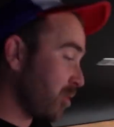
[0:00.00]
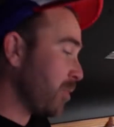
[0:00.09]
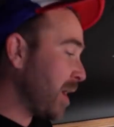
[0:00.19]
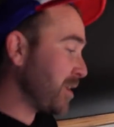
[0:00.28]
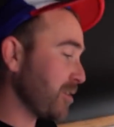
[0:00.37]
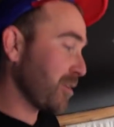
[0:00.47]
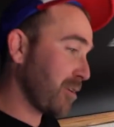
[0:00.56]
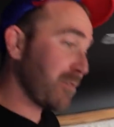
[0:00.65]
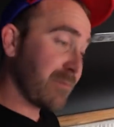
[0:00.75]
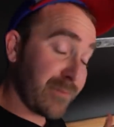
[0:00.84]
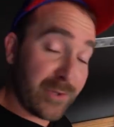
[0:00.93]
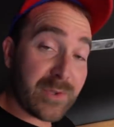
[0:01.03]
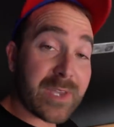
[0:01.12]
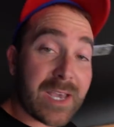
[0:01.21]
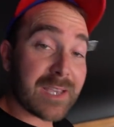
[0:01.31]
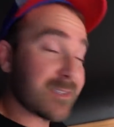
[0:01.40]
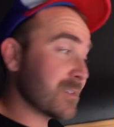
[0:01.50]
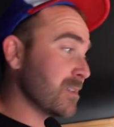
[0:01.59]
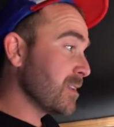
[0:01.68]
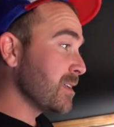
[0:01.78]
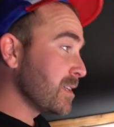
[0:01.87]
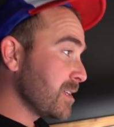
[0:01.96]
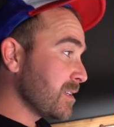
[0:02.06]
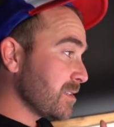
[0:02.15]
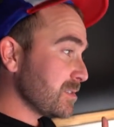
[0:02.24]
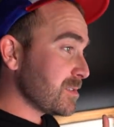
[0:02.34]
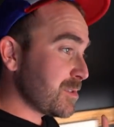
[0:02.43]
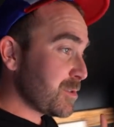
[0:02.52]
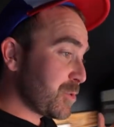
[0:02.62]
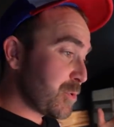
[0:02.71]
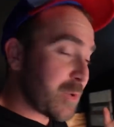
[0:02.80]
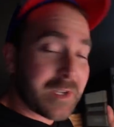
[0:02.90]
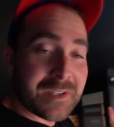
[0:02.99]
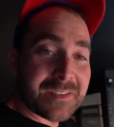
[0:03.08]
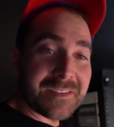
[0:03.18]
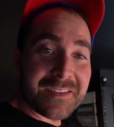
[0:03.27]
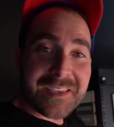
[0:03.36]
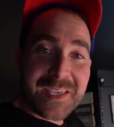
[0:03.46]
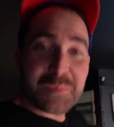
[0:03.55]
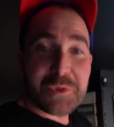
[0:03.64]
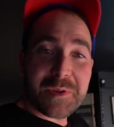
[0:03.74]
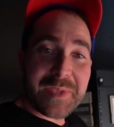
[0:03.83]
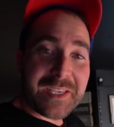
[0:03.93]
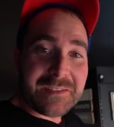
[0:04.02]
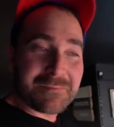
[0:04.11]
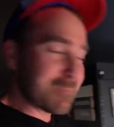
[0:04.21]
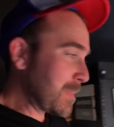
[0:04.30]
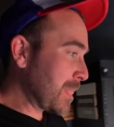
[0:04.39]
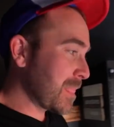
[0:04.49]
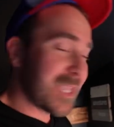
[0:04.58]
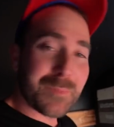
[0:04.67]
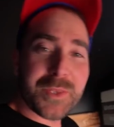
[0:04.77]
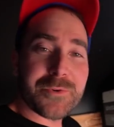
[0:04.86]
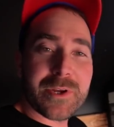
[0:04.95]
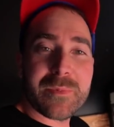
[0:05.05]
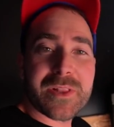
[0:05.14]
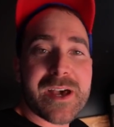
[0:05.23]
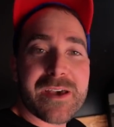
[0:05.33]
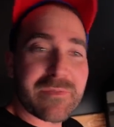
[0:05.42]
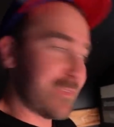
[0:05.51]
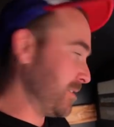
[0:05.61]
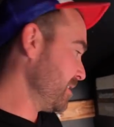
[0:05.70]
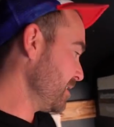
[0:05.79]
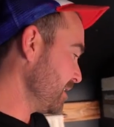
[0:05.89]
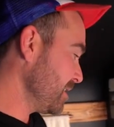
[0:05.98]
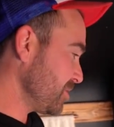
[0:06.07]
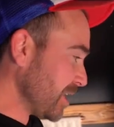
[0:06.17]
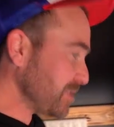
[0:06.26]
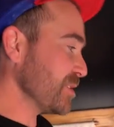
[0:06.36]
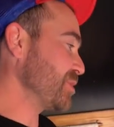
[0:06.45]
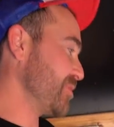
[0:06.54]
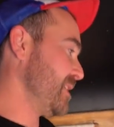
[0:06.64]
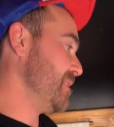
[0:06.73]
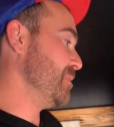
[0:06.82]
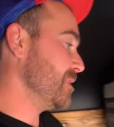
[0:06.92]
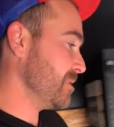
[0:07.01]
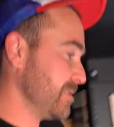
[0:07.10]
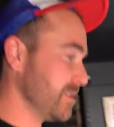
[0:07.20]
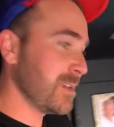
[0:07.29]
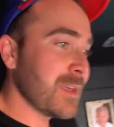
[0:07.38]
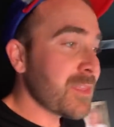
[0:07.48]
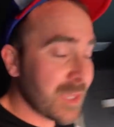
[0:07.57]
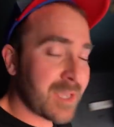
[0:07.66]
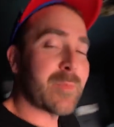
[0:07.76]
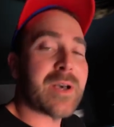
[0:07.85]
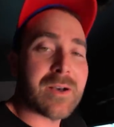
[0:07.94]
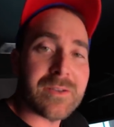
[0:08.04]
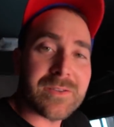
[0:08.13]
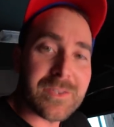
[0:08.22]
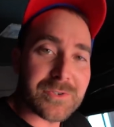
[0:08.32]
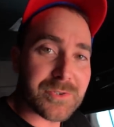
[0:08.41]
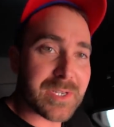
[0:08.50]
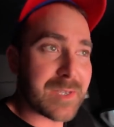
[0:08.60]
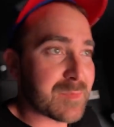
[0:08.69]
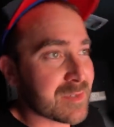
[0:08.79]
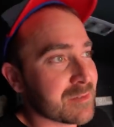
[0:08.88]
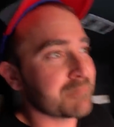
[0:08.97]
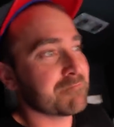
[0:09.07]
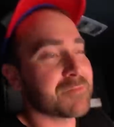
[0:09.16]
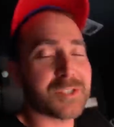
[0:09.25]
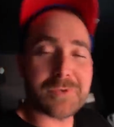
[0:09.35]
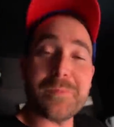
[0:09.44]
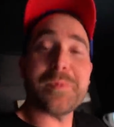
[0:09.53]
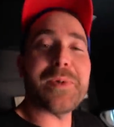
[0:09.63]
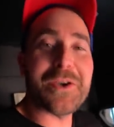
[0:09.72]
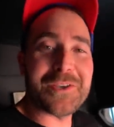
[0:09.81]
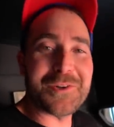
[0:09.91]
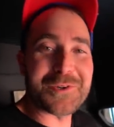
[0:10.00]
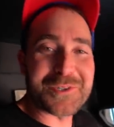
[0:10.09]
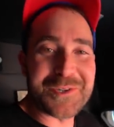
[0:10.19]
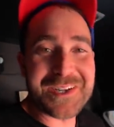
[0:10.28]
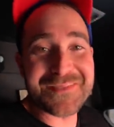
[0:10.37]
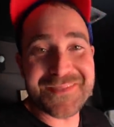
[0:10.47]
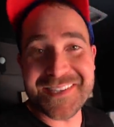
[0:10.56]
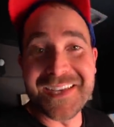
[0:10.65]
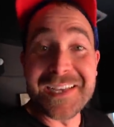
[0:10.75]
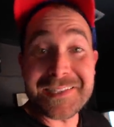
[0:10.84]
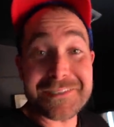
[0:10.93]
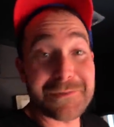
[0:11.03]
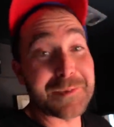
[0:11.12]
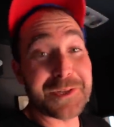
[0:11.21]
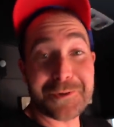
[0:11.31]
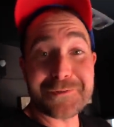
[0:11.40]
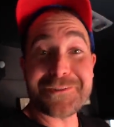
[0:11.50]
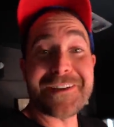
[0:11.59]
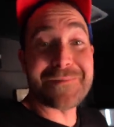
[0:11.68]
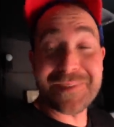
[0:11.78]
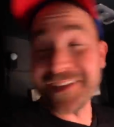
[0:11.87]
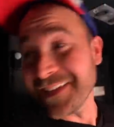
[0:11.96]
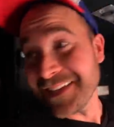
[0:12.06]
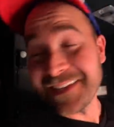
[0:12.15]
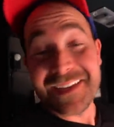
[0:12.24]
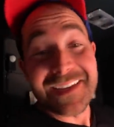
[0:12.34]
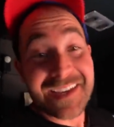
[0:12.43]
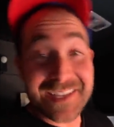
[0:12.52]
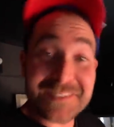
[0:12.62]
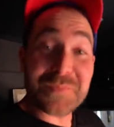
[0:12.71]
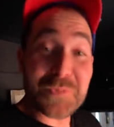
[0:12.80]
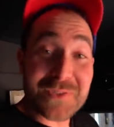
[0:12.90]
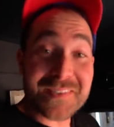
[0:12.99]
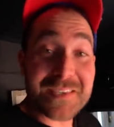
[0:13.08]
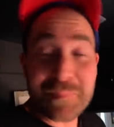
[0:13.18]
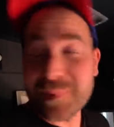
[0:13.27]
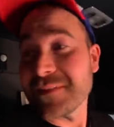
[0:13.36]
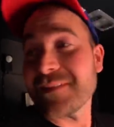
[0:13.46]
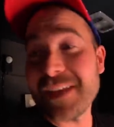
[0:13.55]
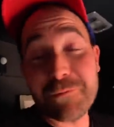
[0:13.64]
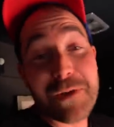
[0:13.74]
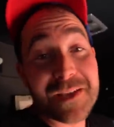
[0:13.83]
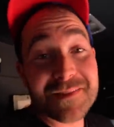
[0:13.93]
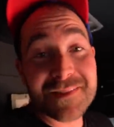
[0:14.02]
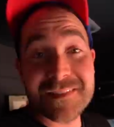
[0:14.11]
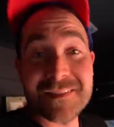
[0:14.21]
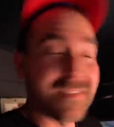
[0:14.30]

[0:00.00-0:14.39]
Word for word: a reminder for you guys to keep dreaming. Keep the dream alive. Chase your dreams. Think about your dreams. Dream about your dreams. Dream a little dream. Get some good sleep and rest